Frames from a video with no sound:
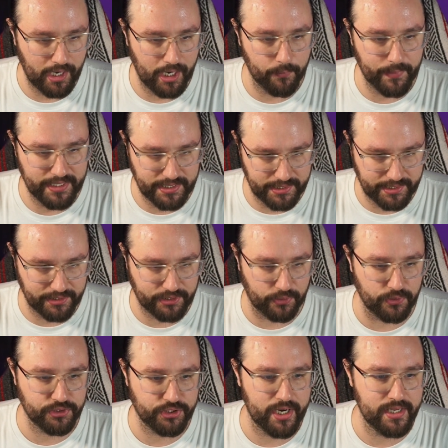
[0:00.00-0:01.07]
we did get the
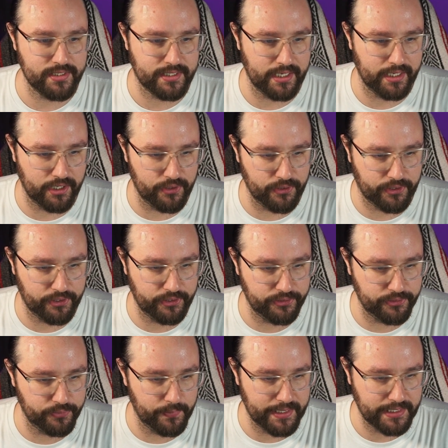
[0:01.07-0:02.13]
Ultra Instinct
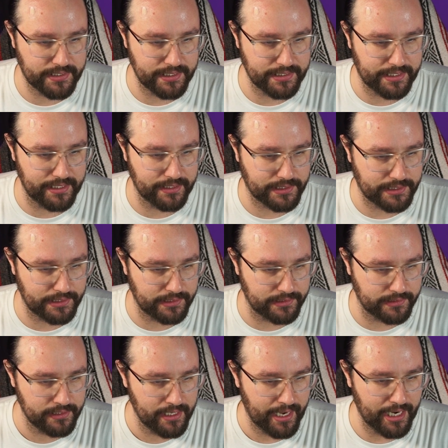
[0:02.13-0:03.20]
Goku, we did get
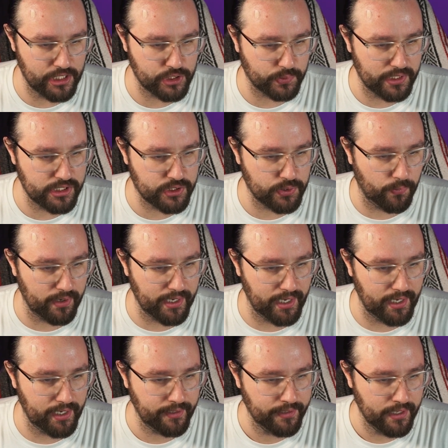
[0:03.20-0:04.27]
the Android
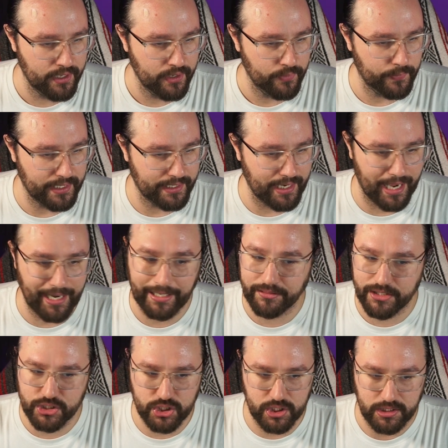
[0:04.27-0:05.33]
20, we did not get
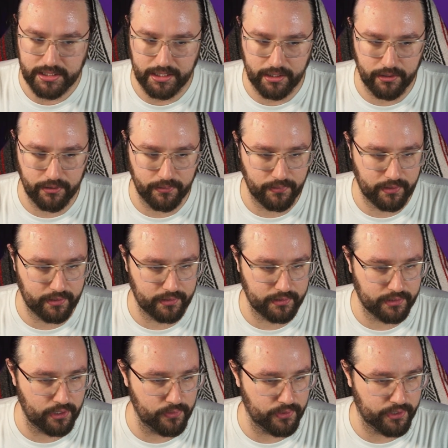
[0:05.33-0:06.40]
the GT
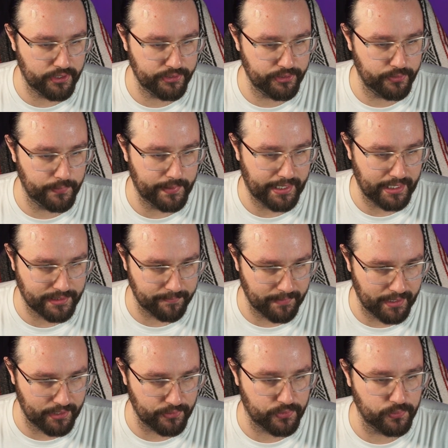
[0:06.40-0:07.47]
Goku, we get the
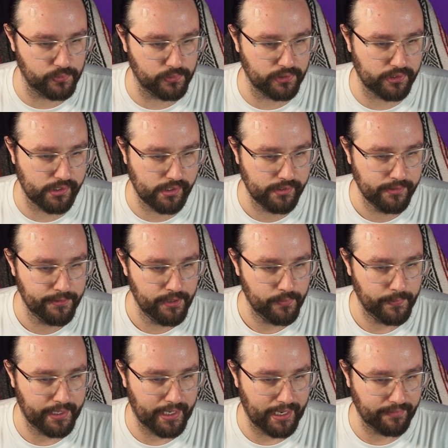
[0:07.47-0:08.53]
Metal Cooler,
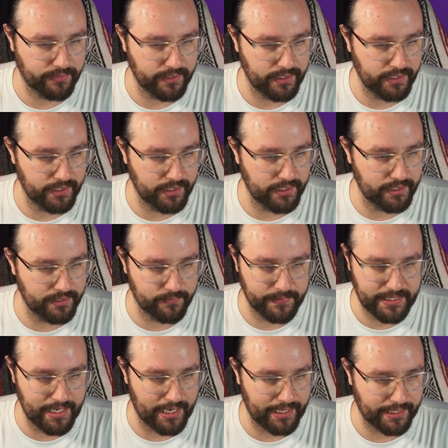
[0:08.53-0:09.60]
we
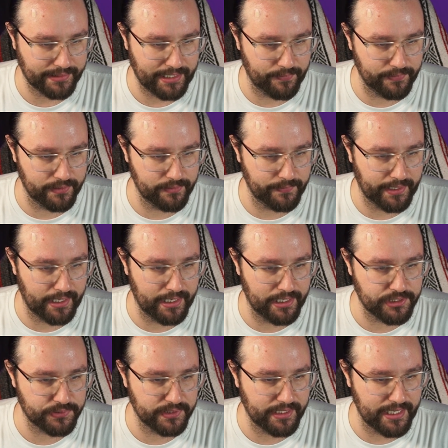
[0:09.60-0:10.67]
did not get that one, we got
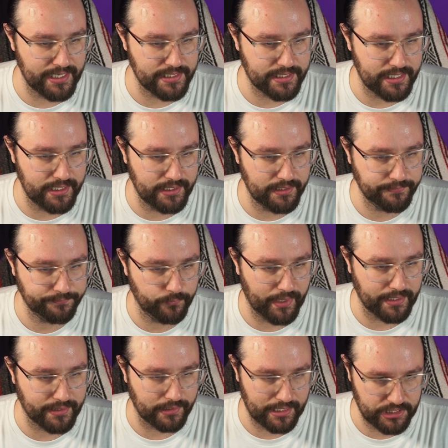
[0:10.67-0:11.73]
Android 19, we
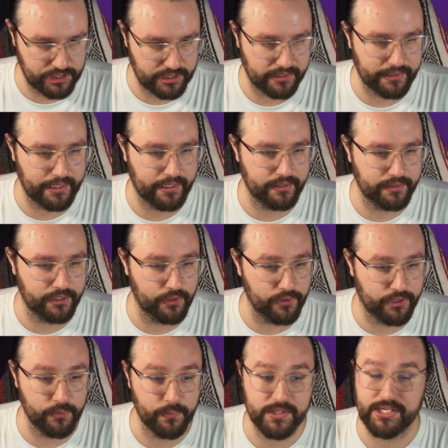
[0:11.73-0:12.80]
got the Legendary
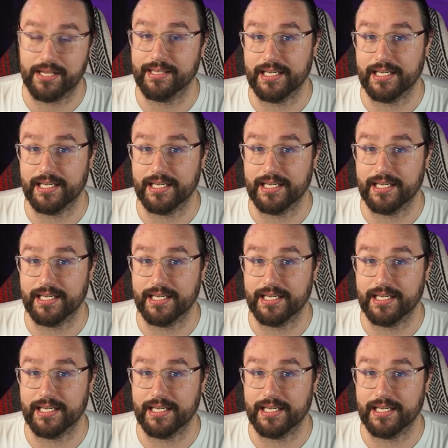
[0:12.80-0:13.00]
Goku, which I think